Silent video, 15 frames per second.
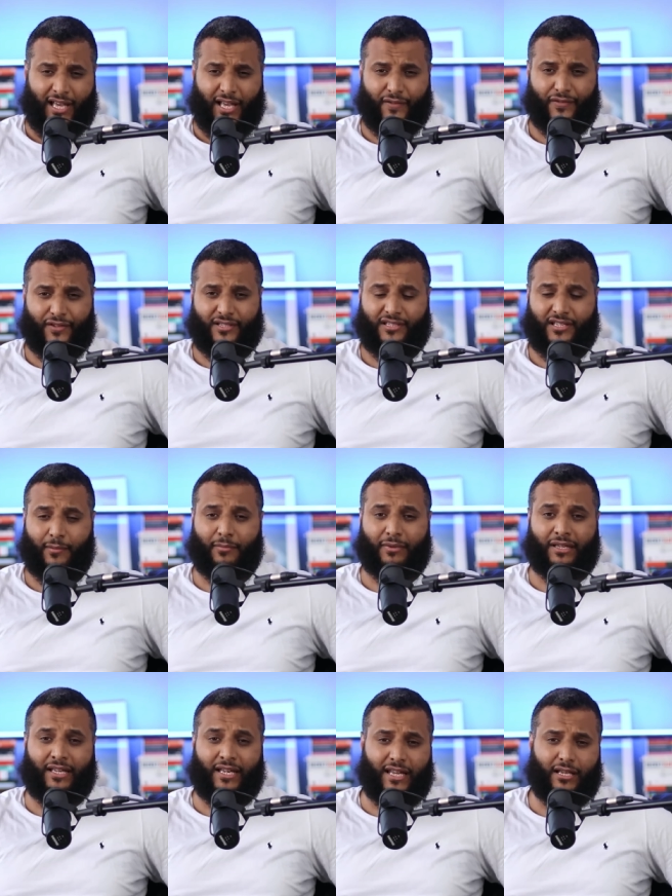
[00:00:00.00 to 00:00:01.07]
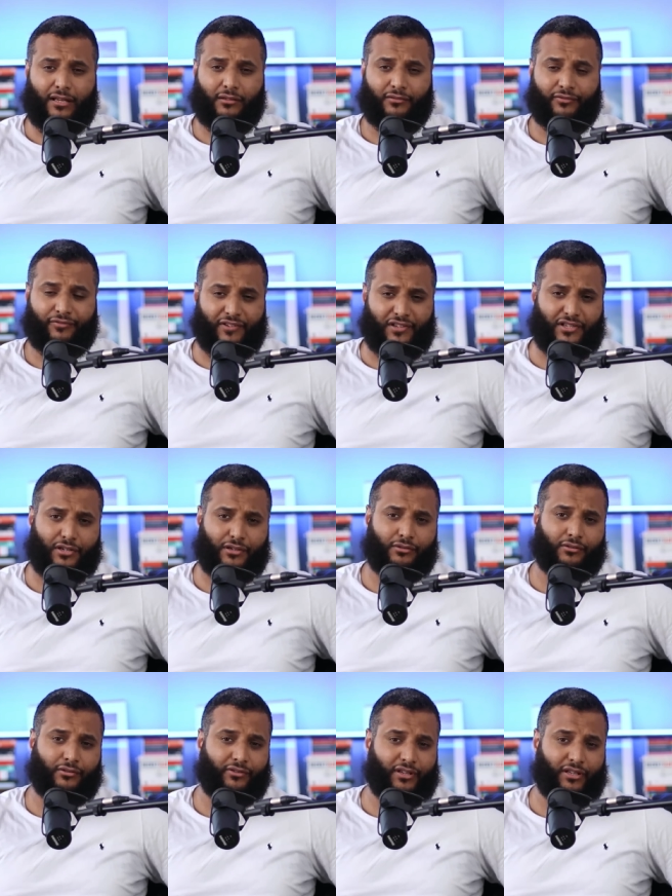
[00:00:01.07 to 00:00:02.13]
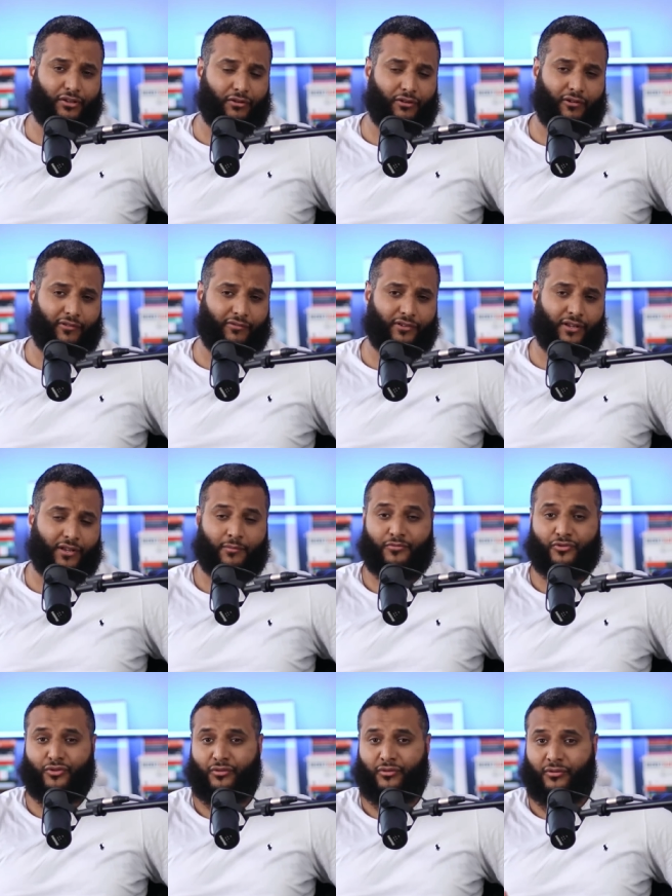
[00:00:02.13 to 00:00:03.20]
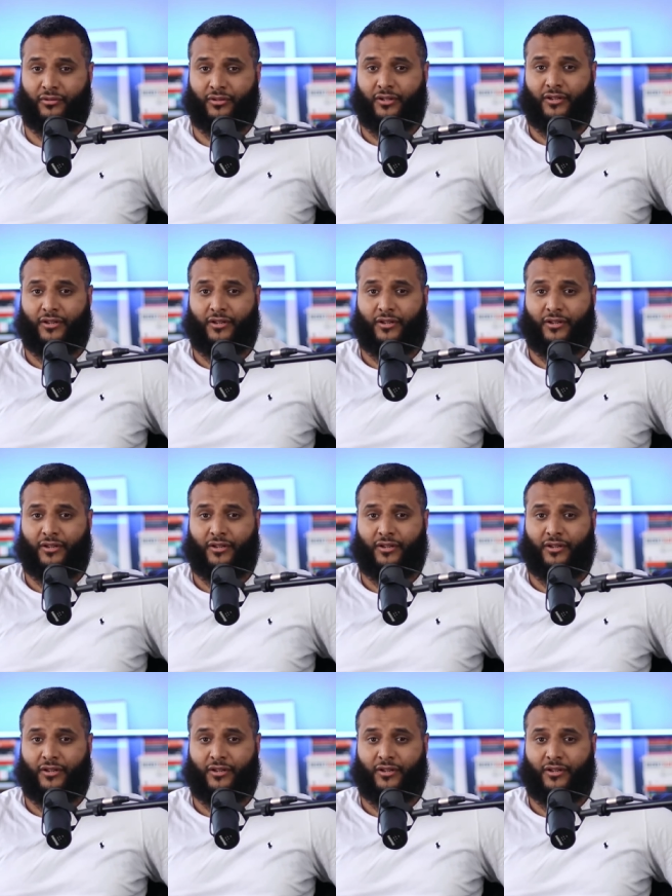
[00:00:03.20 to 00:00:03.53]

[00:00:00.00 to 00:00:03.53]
if it's some legal physical thing you're after i'm sure